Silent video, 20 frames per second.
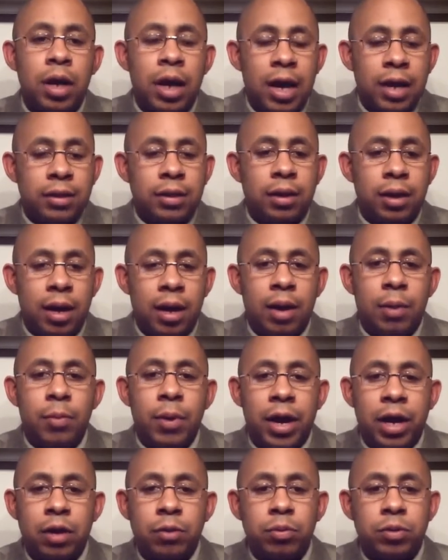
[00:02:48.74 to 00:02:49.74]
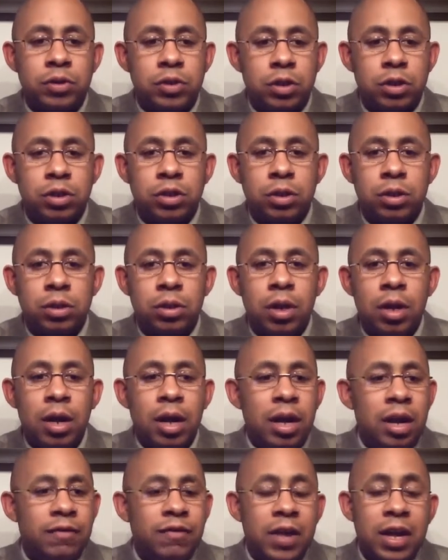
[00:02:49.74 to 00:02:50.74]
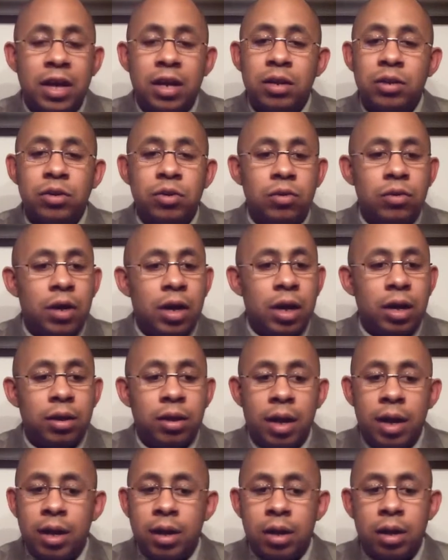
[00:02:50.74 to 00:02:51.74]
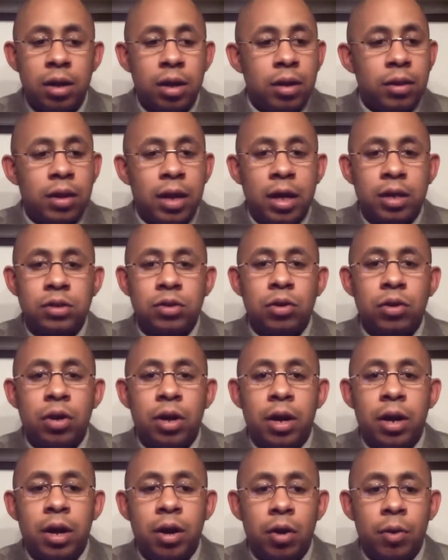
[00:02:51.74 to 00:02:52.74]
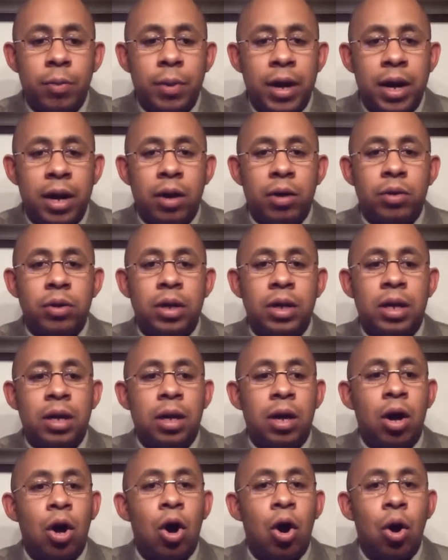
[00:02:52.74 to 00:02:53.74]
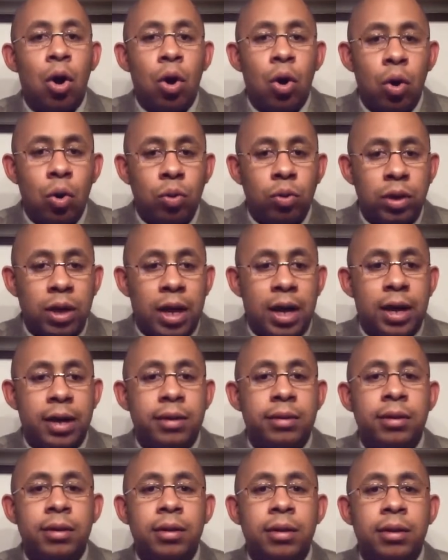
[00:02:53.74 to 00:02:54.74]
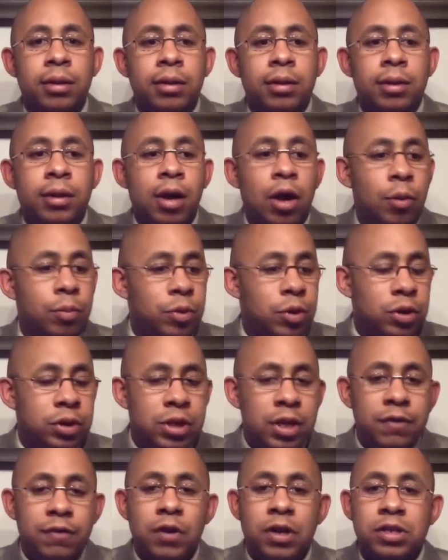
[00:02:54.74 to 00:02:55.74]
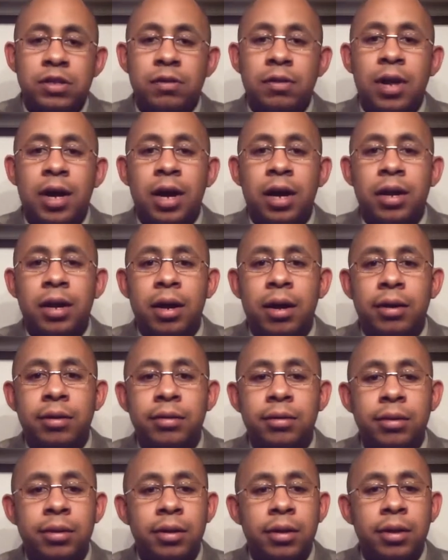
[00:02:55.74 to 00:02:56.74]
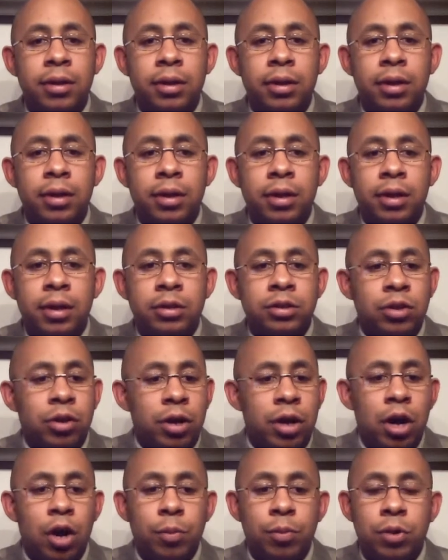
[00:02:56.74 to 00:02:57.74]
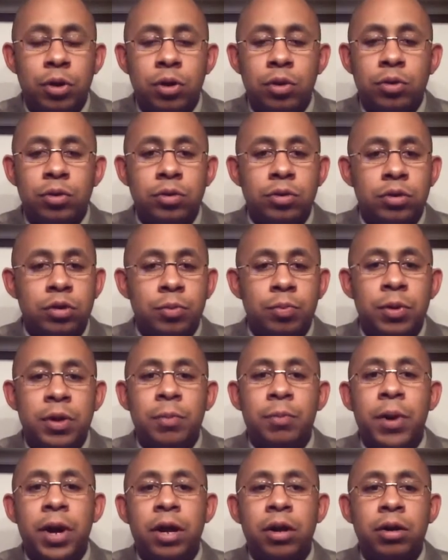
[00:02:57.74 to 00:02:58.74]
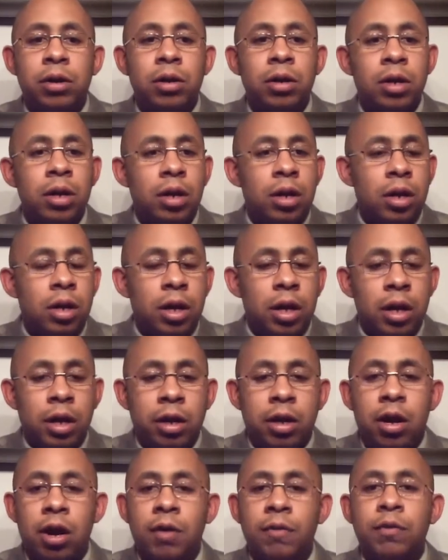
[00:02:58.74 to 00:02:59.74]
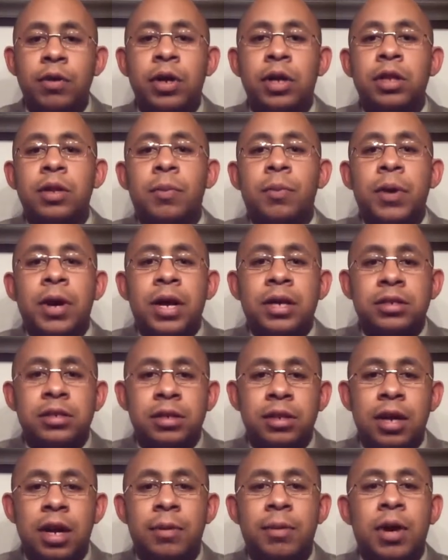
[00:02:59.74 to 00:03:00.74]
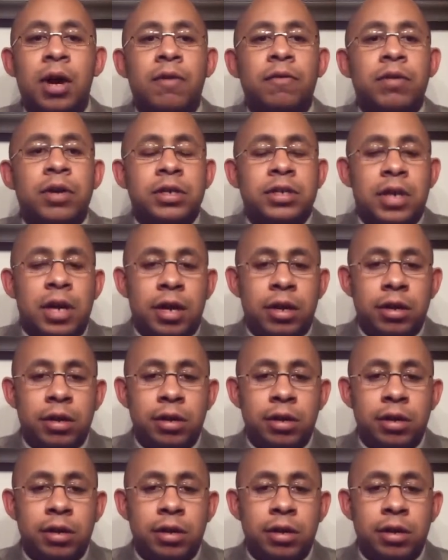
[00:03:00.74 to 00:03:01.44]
at the linebacker position. And if they can do that, hey, that's going to help out a whole lot, help your defensive line out. It's going to help you to be better in covering in the passing game, covering tight